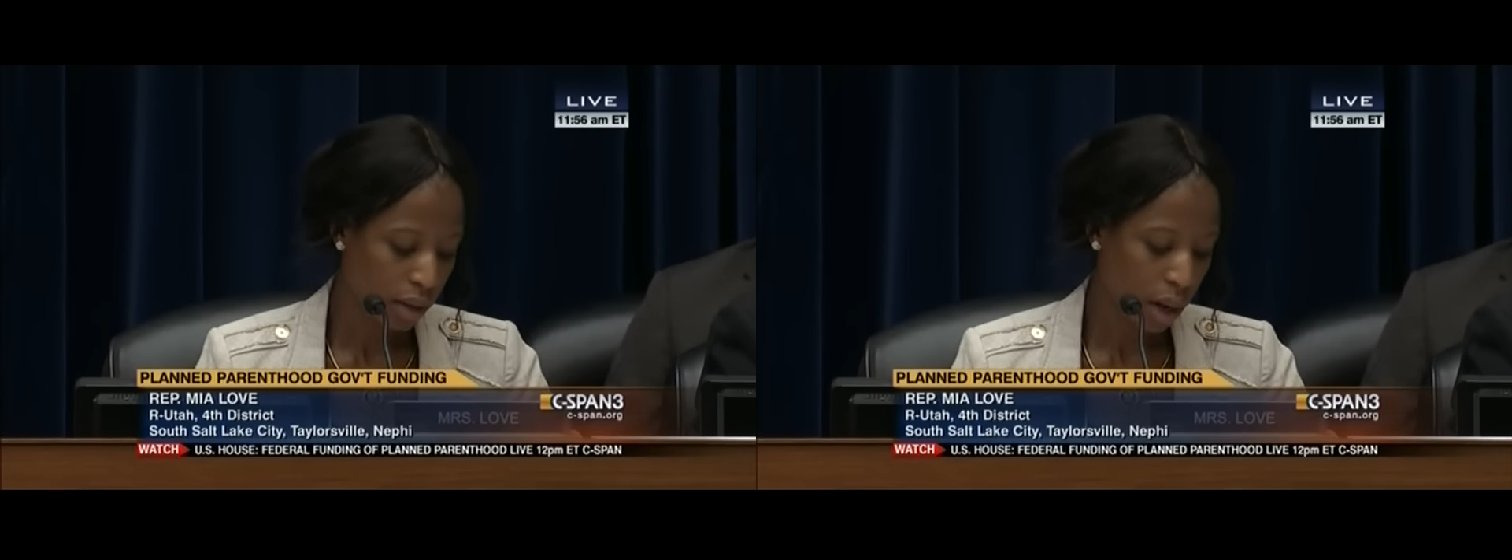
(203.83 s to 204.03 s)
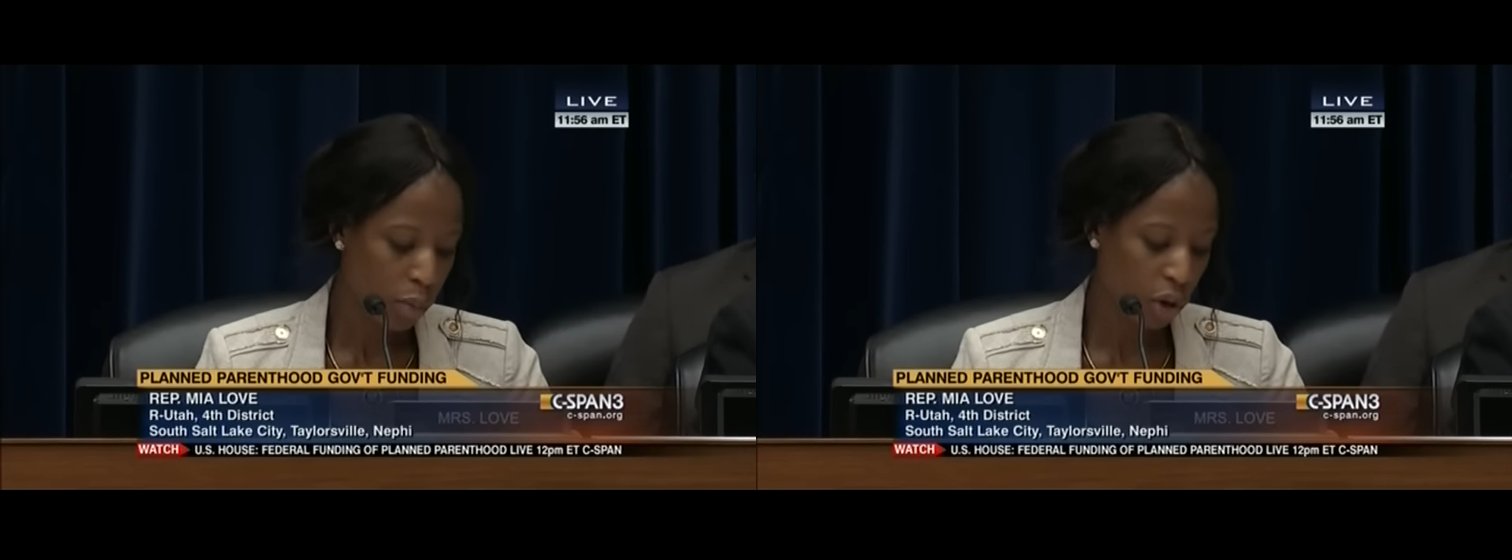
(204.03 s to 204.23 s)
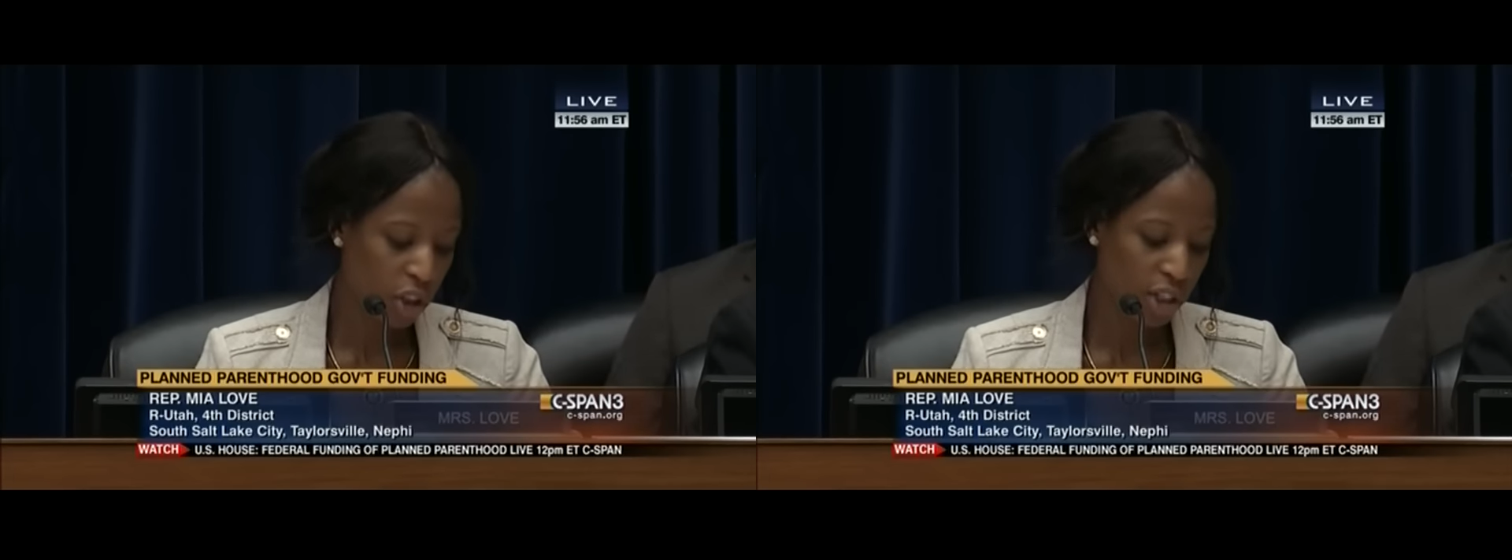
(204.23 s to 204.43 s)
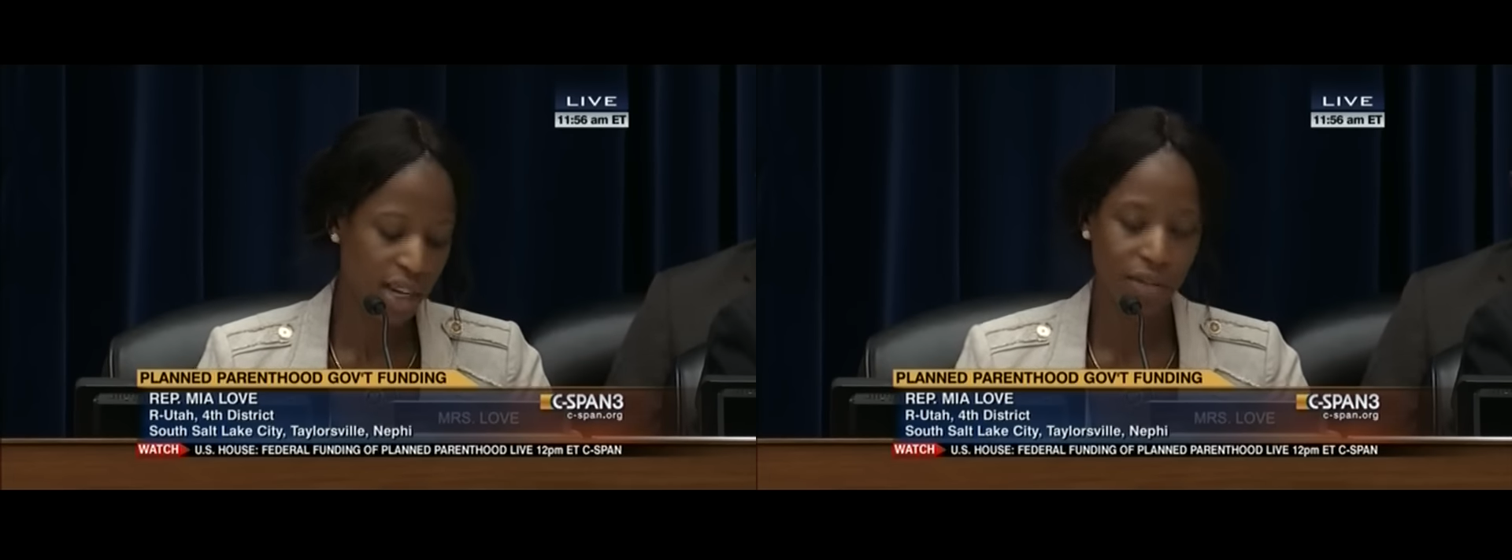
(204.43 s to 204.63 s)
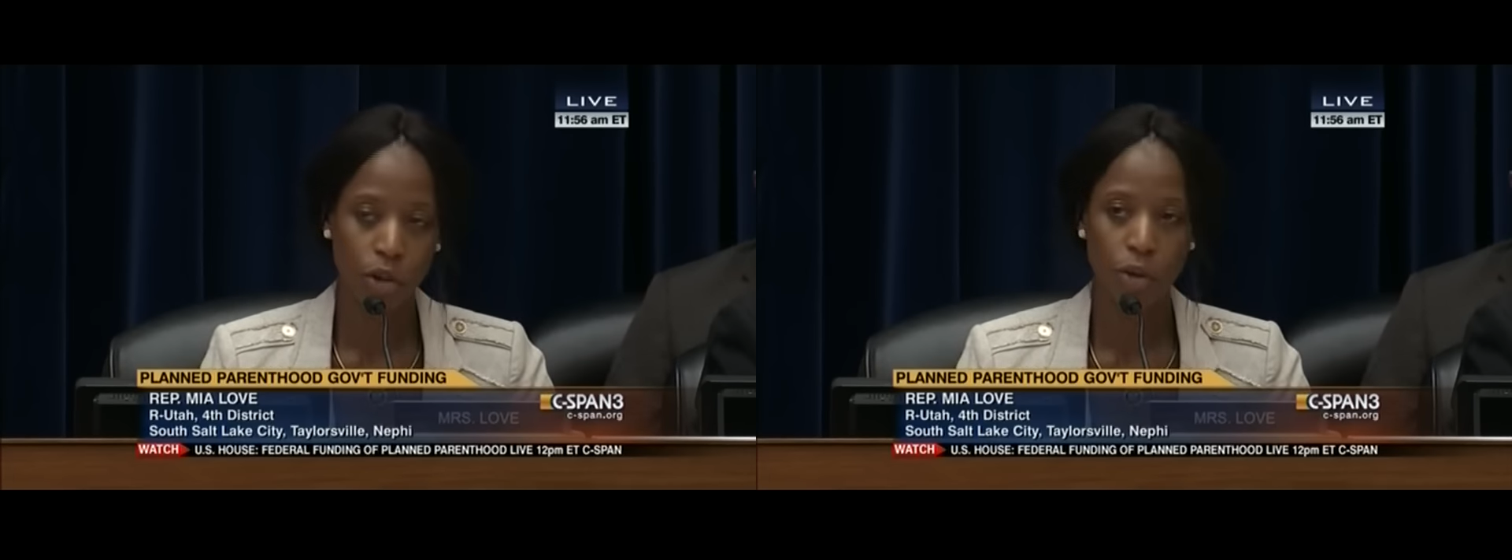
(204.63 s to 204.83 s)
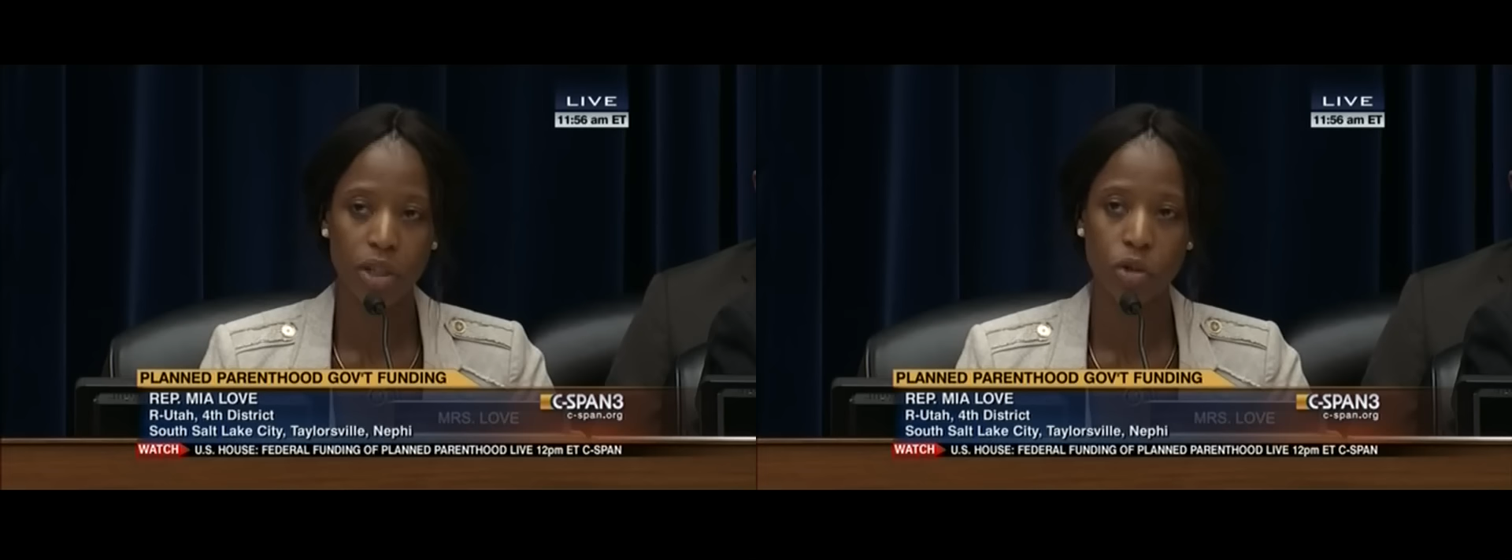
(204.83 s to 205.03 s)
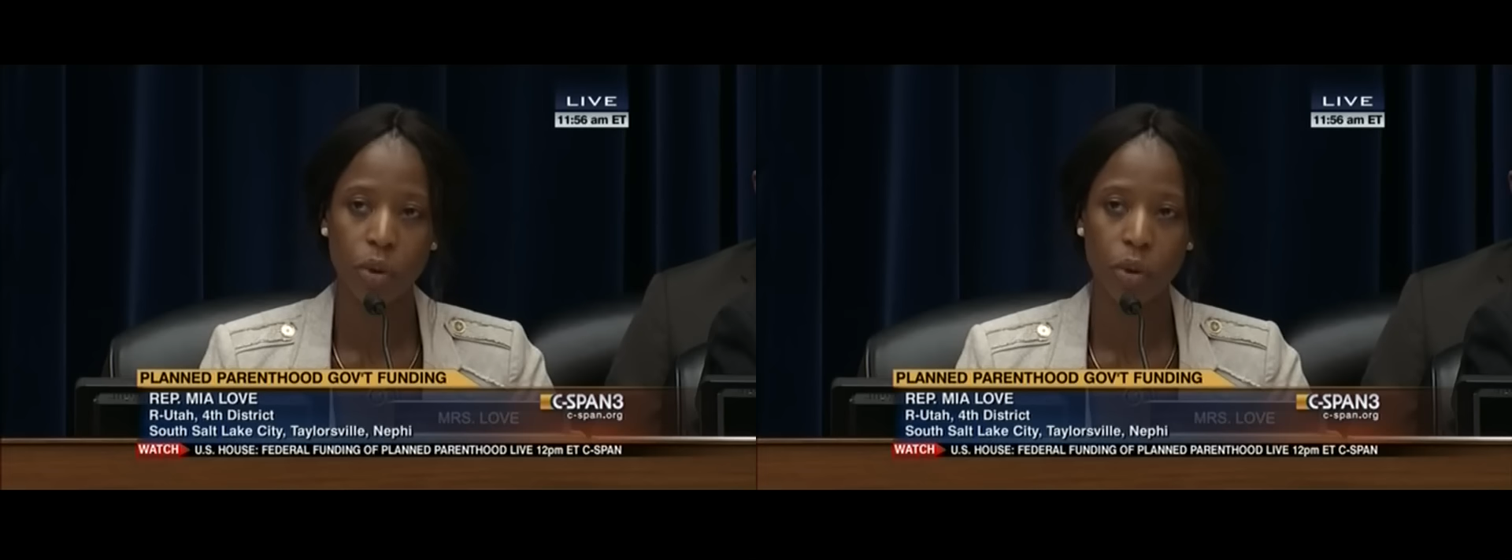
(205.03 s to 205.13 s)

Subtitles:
abortions have increased